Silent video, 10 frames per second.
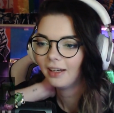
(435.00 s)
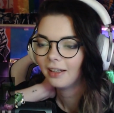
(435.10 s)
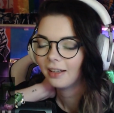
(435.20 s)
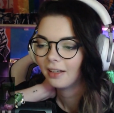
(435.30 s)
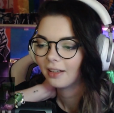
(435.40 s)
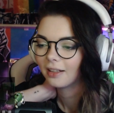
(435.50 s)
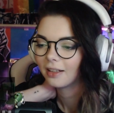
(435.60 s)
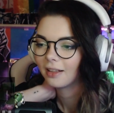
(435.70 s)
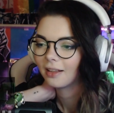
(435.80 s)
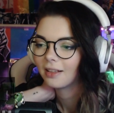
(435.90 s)

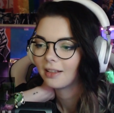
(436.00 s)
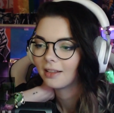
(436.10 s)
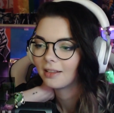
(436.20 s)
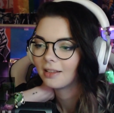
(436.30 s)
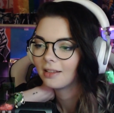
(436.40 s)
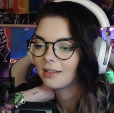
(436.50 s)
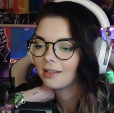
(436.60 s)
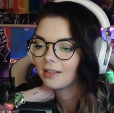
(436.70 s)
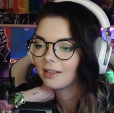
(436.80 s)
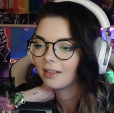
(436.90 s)

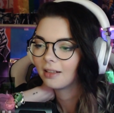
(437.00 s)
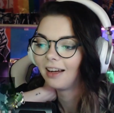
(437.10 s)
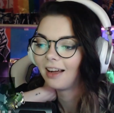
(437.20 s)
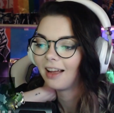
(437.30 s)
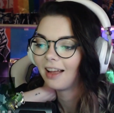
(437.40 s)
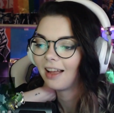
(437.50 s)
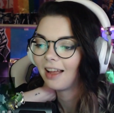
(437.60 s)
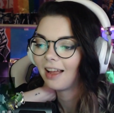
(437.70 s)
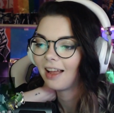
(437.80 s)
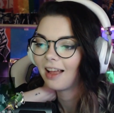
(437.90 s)

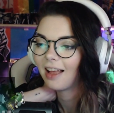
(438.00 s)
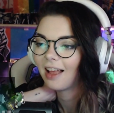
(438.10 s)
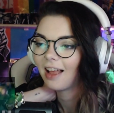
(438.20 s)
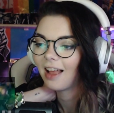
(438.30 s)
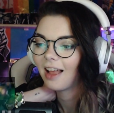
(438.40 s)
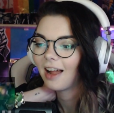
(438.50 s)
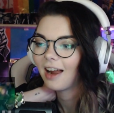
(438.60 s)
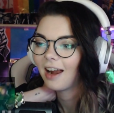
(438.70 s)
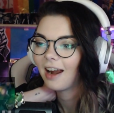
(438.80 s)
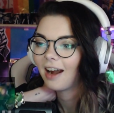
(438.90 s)

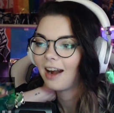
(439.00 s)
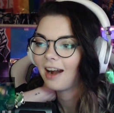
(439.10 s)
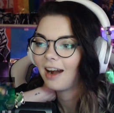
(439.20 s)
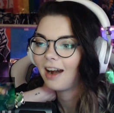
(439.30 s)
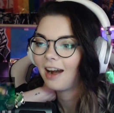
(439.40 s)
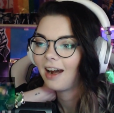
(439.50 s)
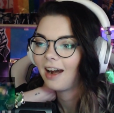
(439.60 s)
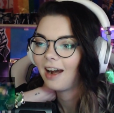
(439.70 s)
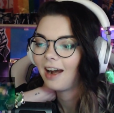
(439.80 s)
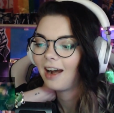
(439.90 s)

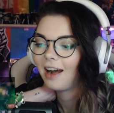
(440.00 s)
Nobody speaks.